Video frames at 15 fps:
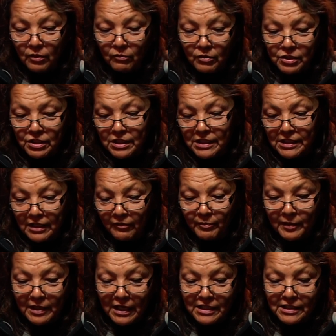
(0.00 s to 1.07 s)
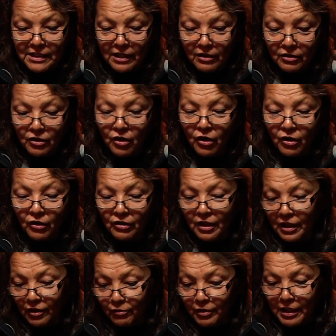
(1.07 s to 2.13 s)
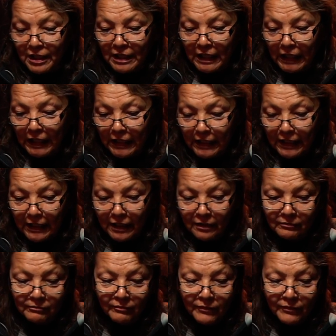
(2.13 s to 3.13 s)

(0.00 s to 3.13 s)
which this government has dared call green and clean.